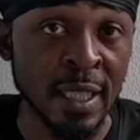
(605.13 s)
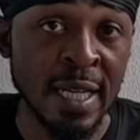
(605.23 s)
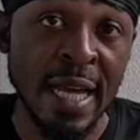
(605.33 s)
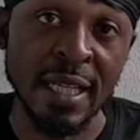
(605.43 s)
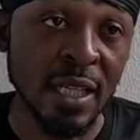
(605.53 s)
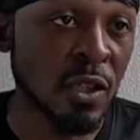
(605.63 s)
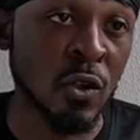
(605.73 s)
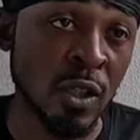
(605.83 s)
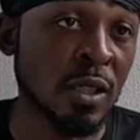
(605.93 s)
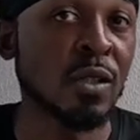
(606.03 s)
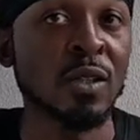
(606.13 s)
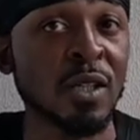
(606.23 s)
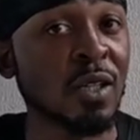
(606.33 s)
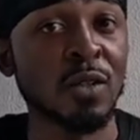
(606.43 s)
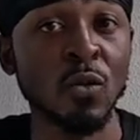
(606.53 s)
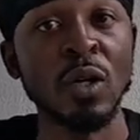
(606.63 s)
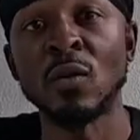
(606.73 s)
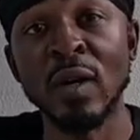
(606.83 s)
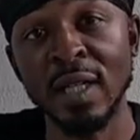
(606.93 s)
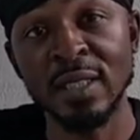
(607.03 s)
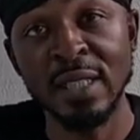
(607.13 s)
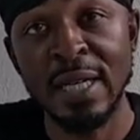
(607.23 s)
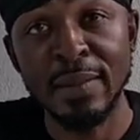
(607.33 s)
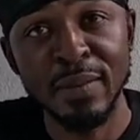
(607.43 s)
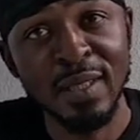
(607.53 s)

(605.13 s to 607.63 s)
than that, you're going to work a regular job.